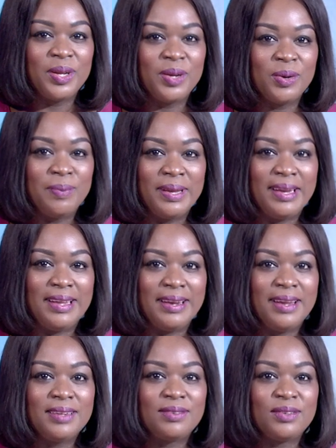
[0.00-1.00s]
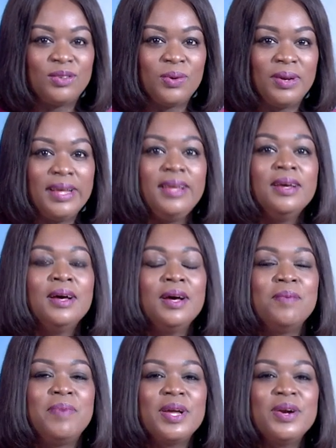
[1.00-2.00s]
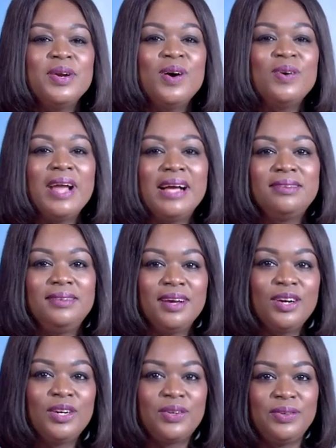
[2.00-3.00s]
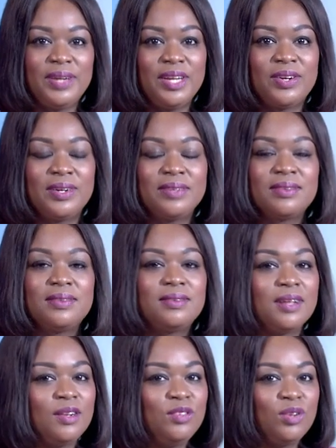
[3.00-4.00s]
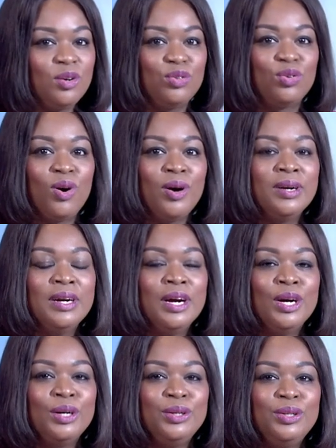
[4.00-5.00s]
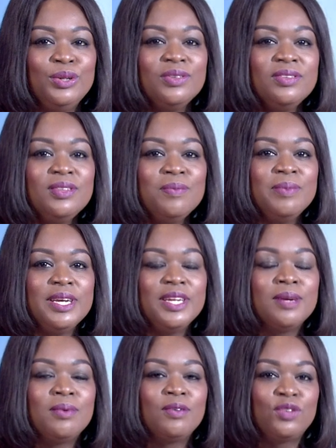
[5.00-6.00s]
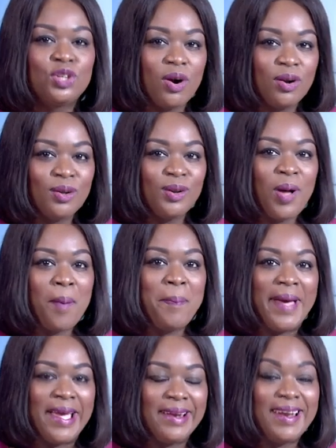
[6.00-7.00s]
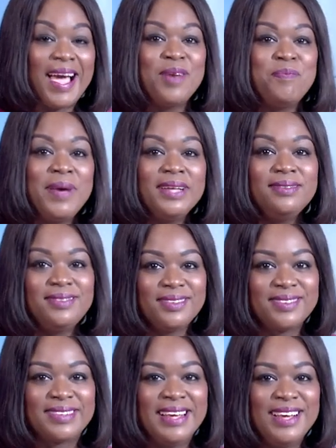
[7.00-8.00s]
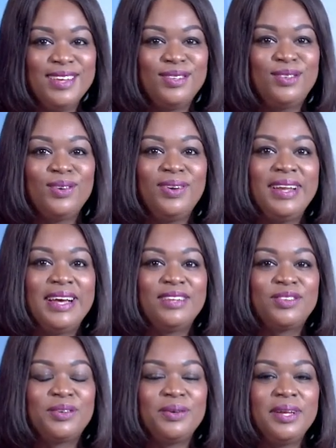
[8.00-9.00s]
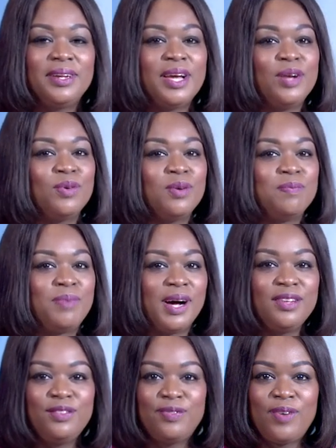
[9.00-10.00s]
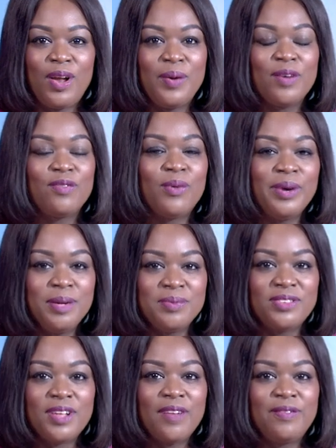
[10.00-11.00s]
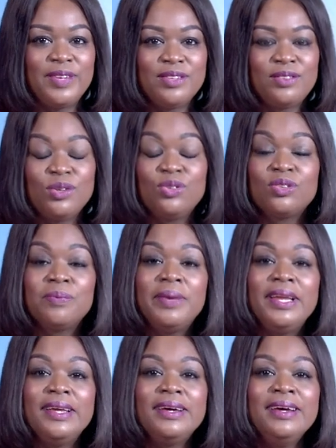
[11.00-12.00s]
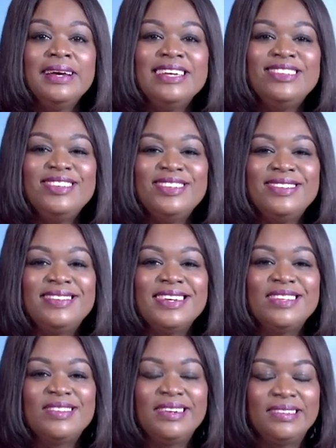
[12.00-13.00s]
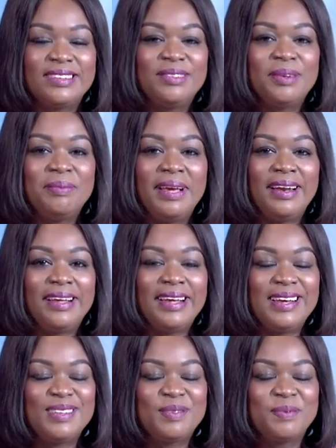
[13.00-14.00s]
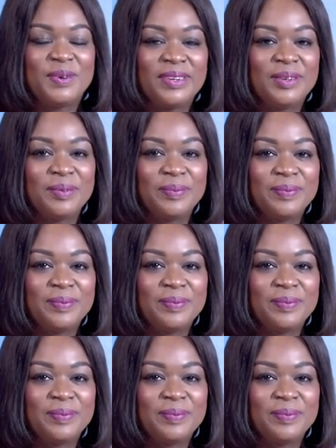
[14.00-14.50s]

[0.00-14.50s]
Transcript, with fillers: Yomelela Sithole, better known as Young Creator, is a self-taught drawer who uses the medium of charcoal, a pen and pencils. Sithole has created a robust following for himself via social media. CGTN's Yolisa Njamela has more.